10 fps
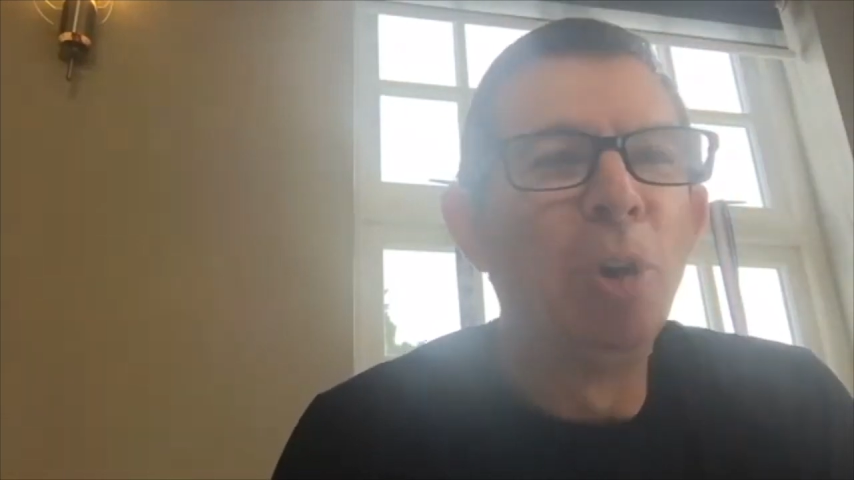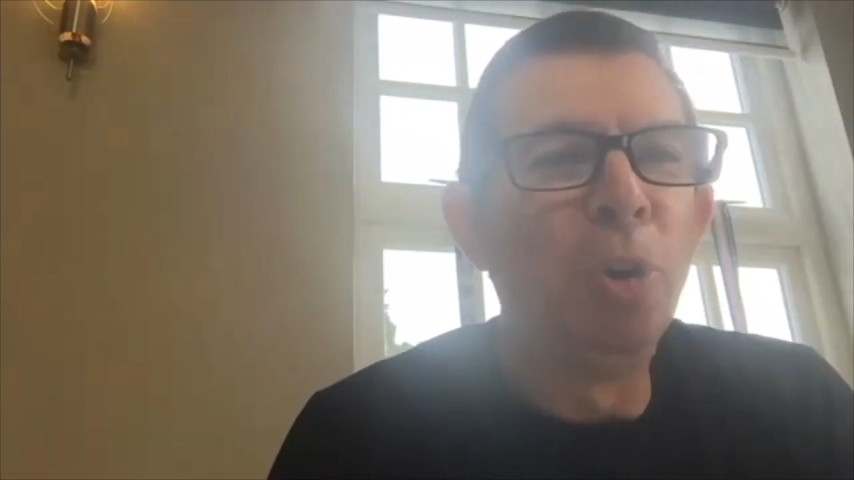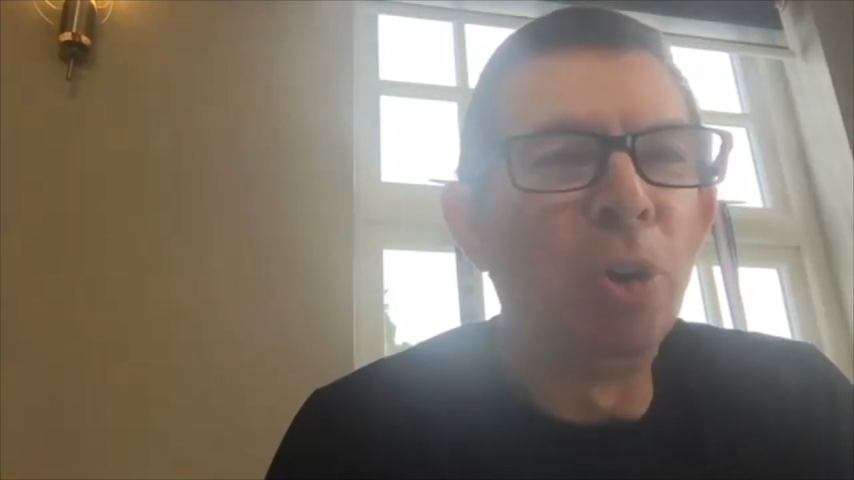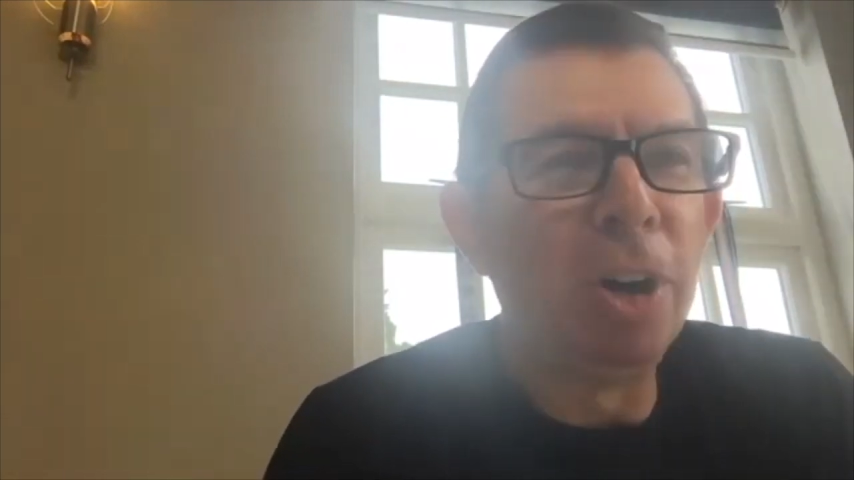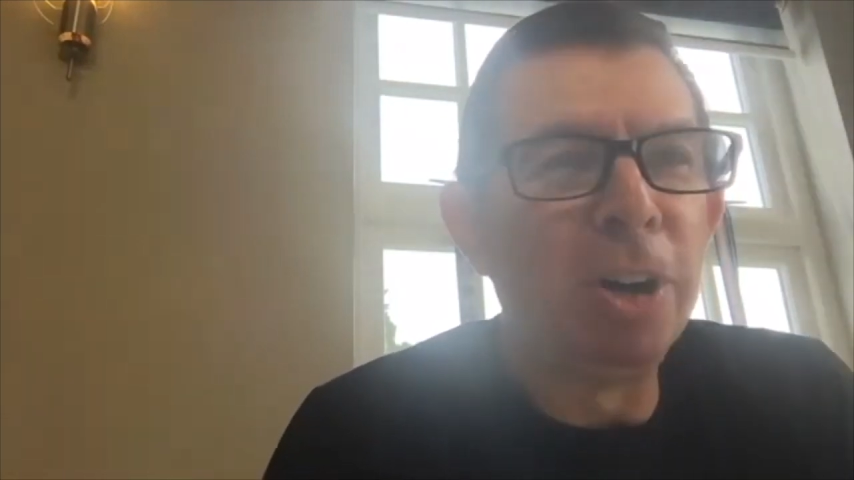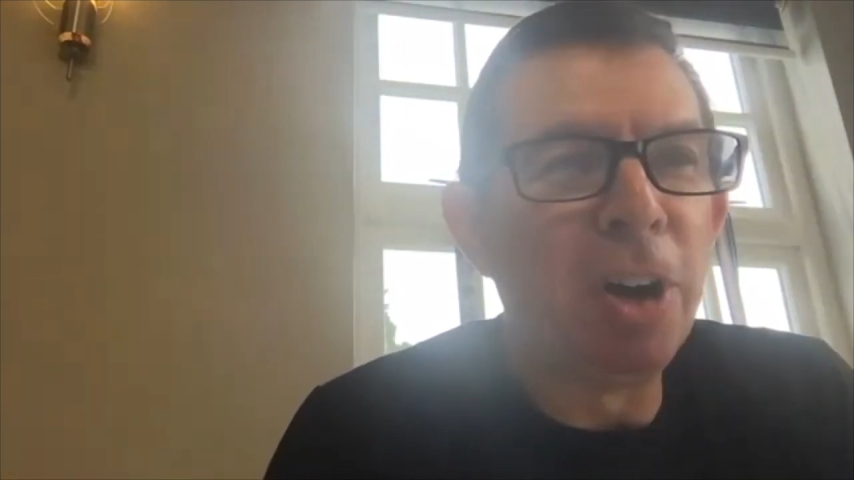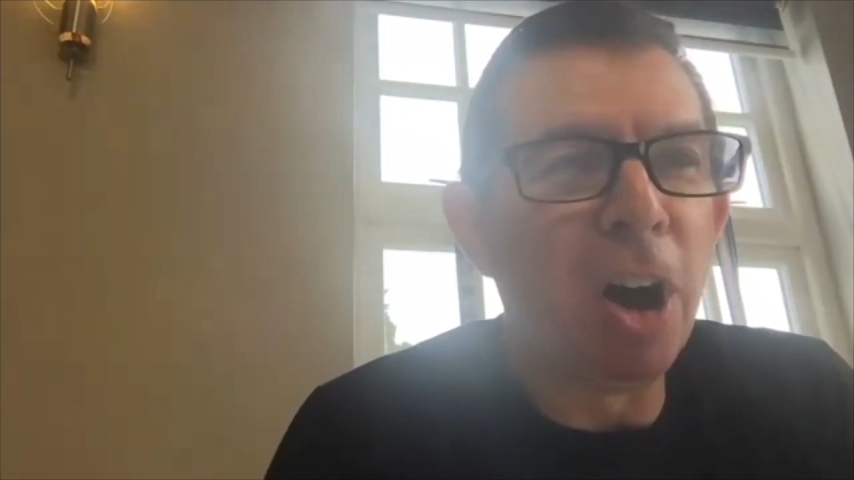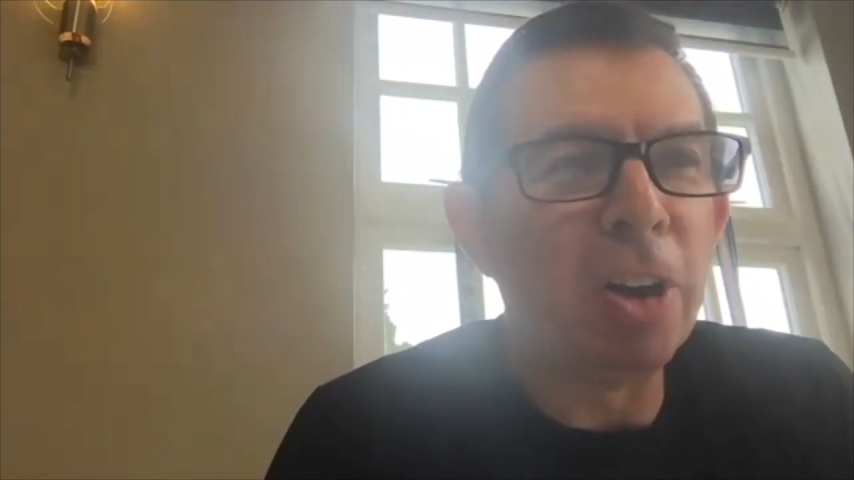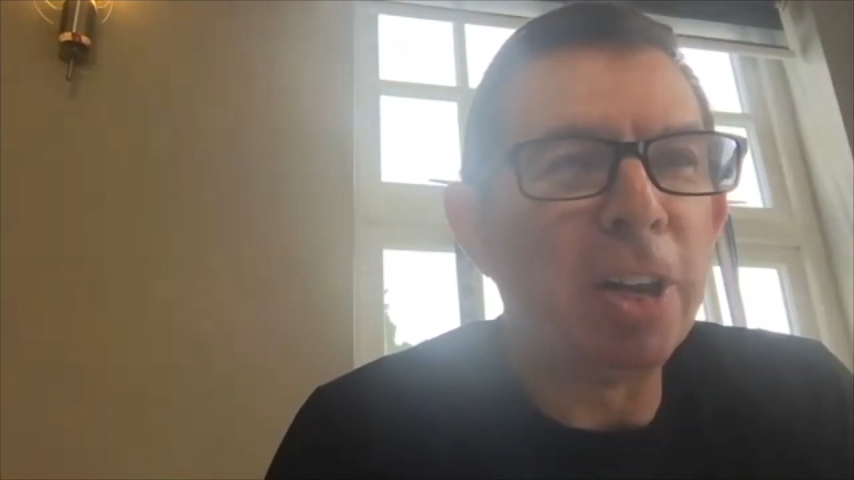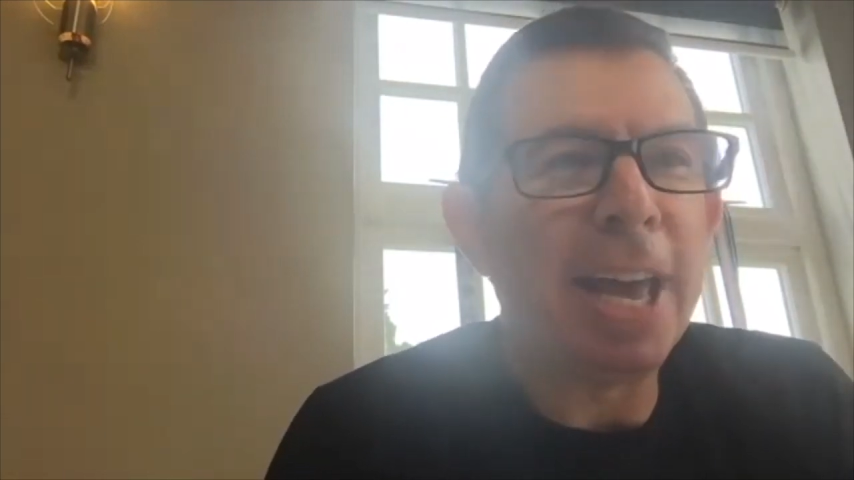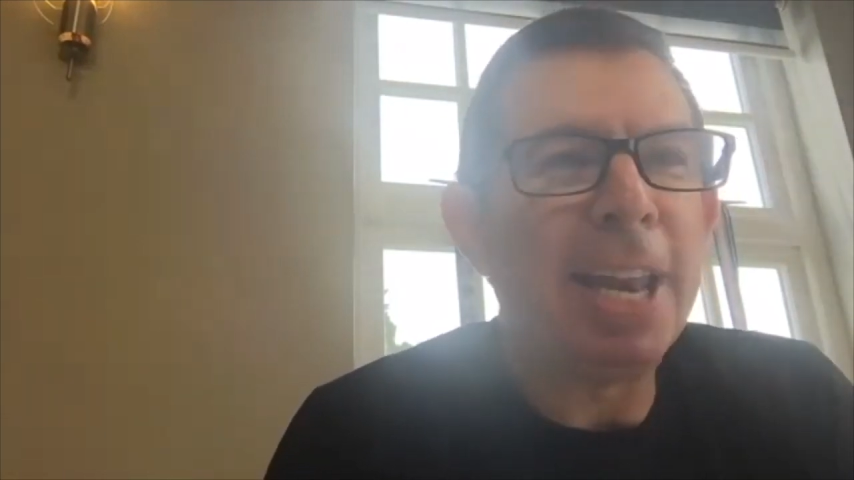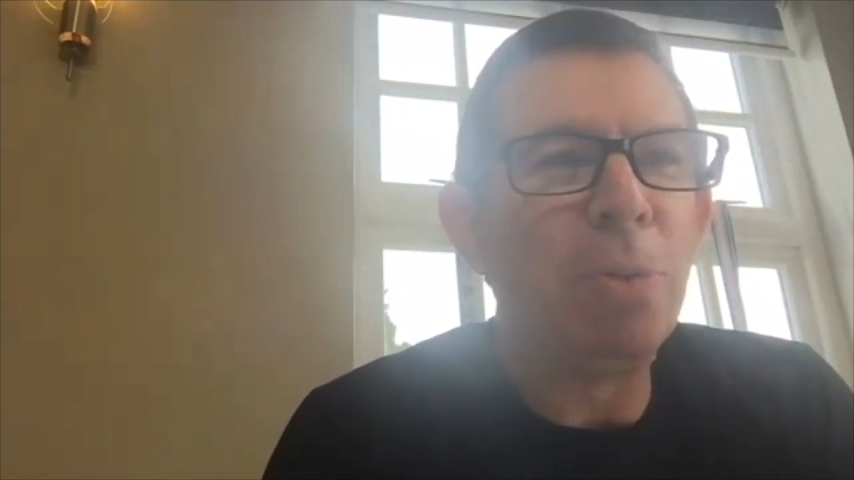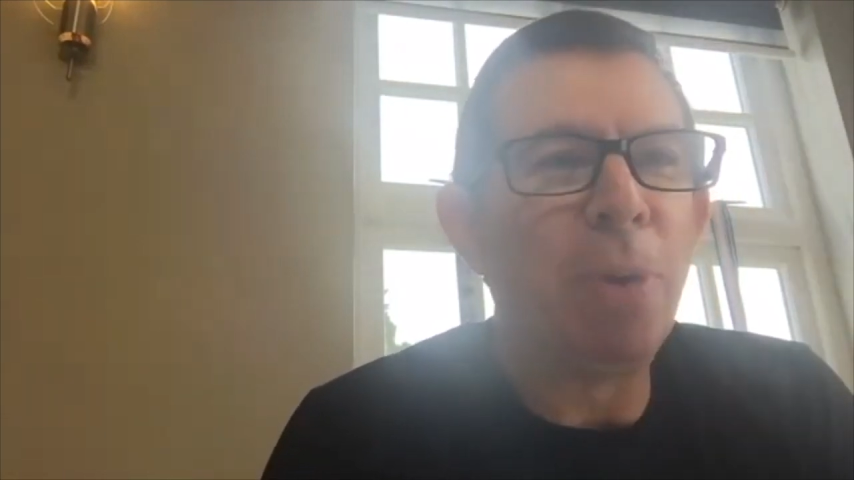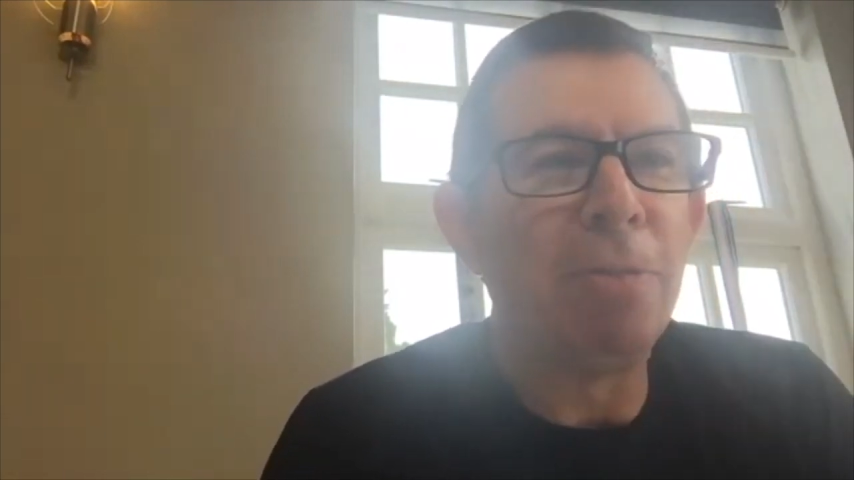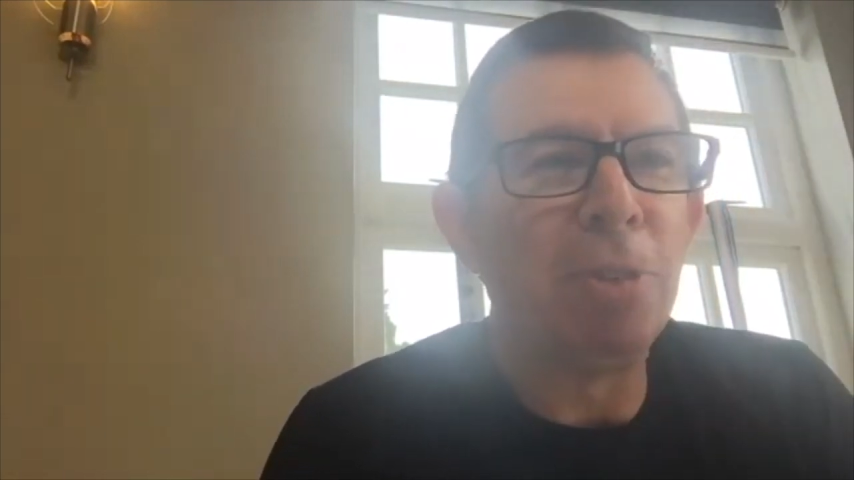or earn hardly any
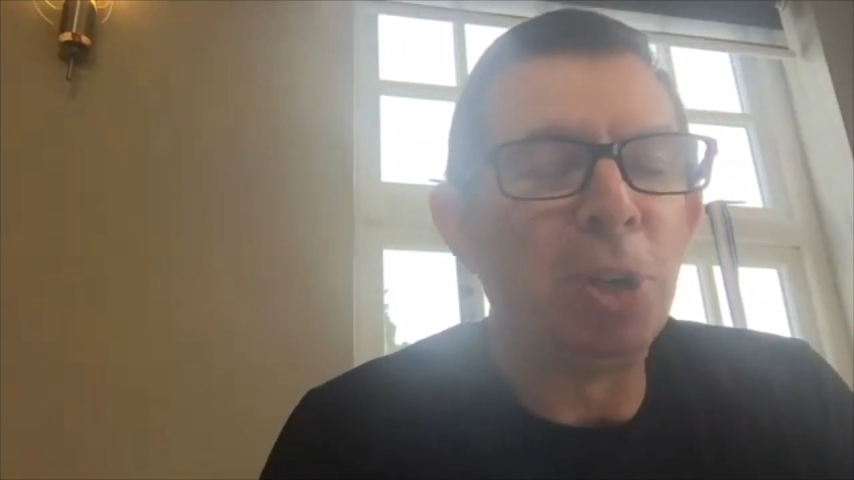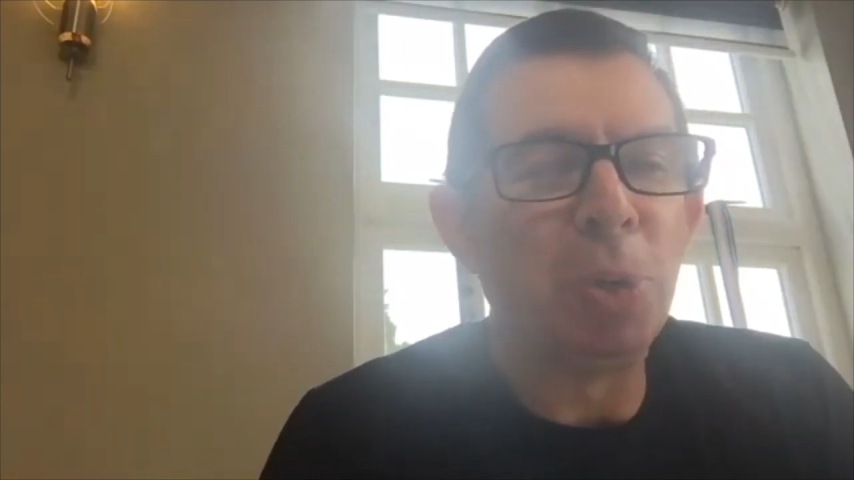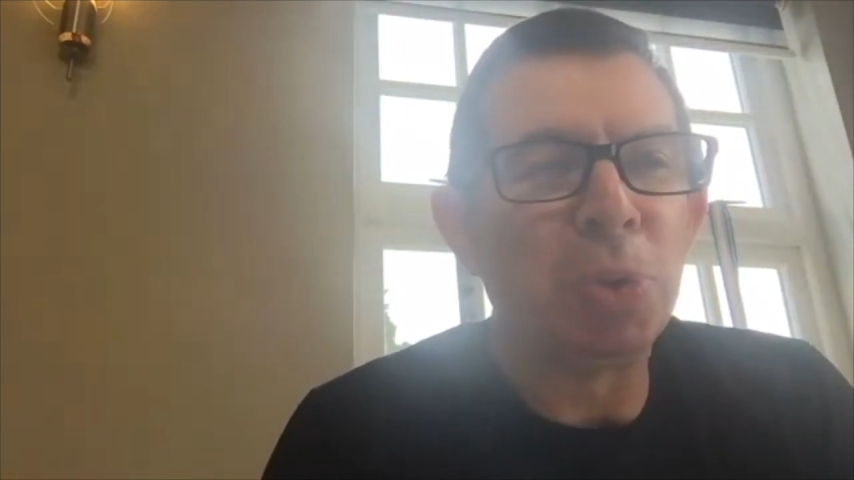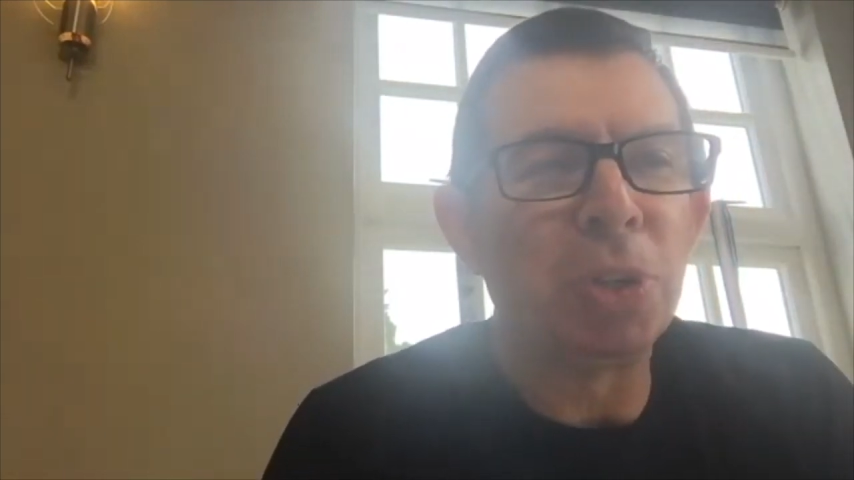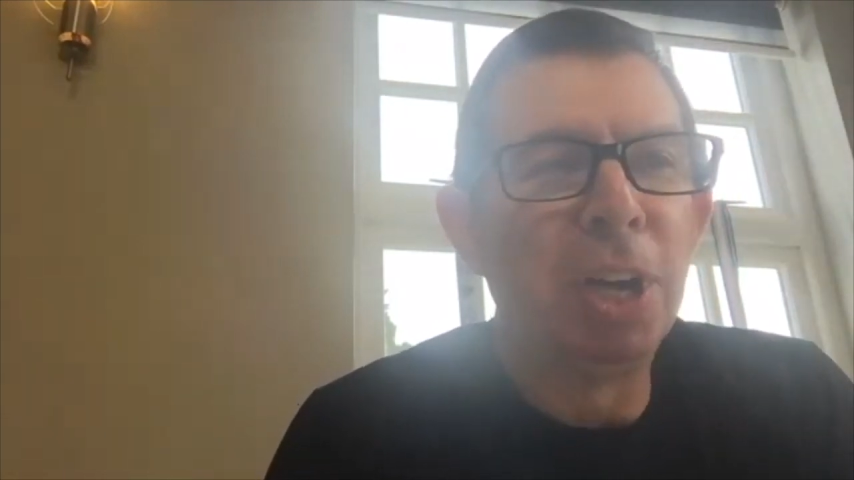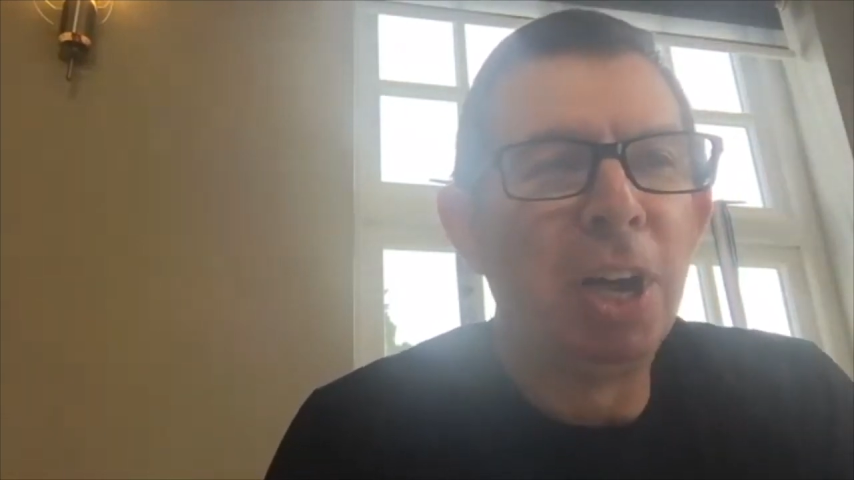revenues